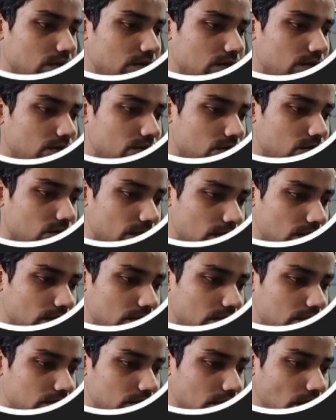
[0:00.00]

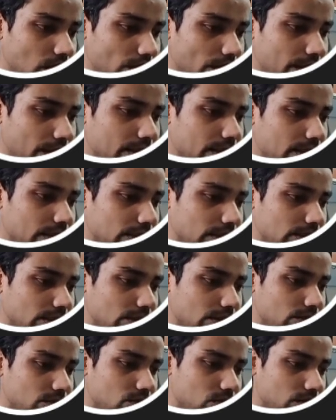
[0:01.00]
okay?
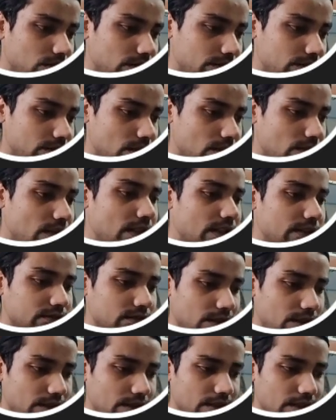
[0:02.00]
So this is our
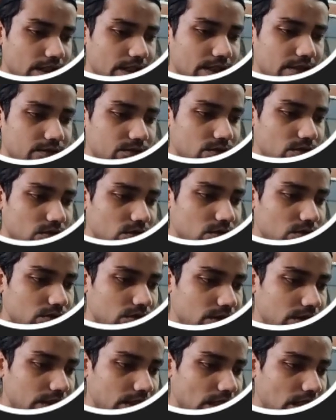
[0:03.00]
dictionary, right? So
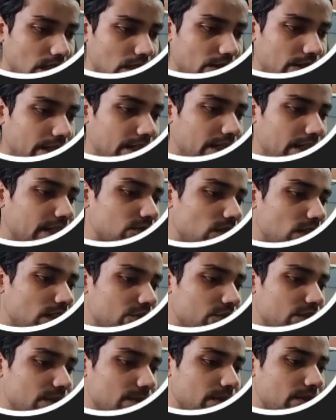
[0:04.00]
our
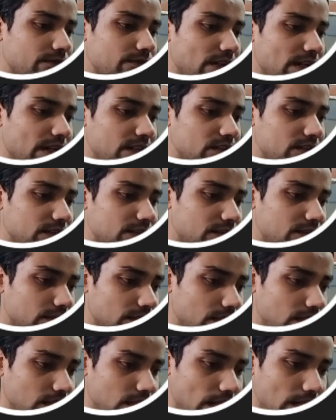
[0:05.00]
index.html file,
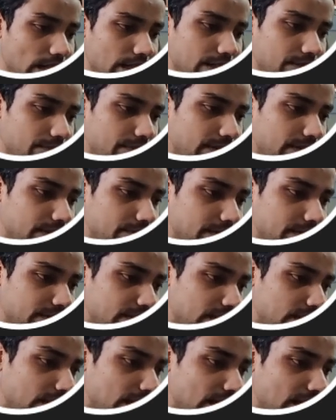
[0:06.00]
it
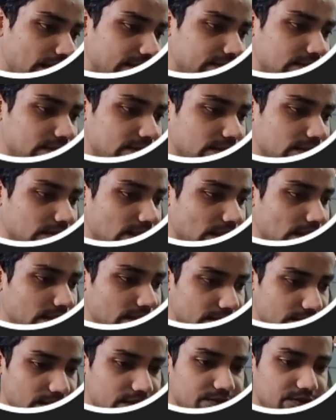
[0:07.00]
basically can access this
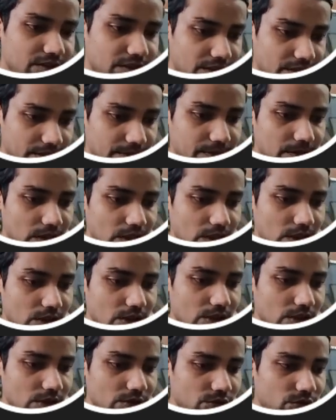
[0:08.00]
dictionary.
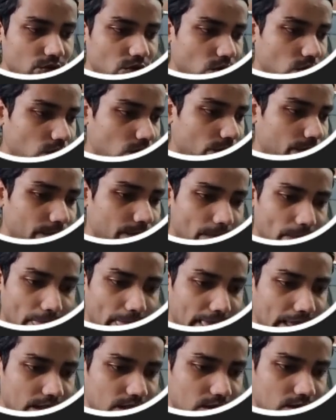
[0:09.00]
So
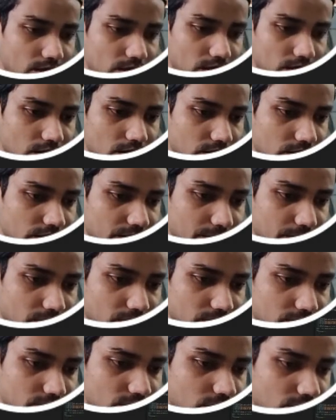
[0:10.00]
let me
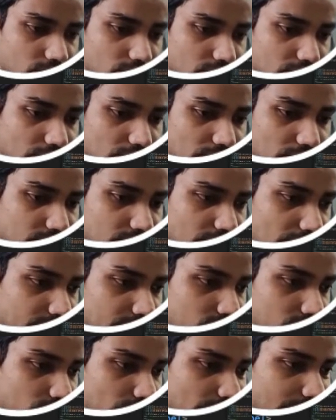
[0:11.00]
just go inside the
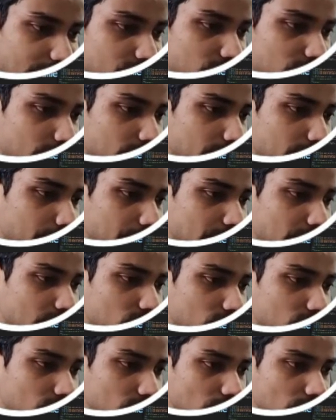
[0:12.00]
index.html
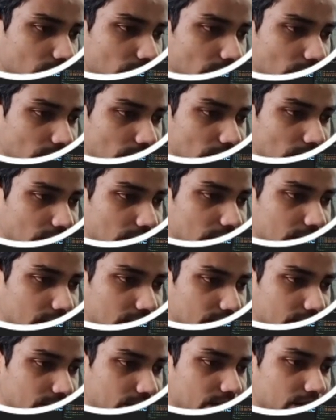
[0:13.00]
page, and
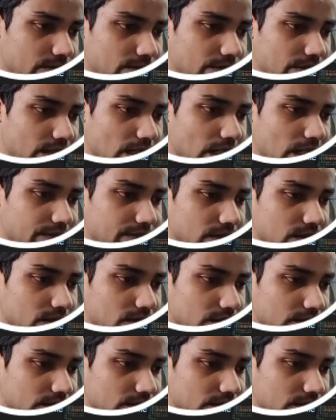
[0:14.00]
where we have the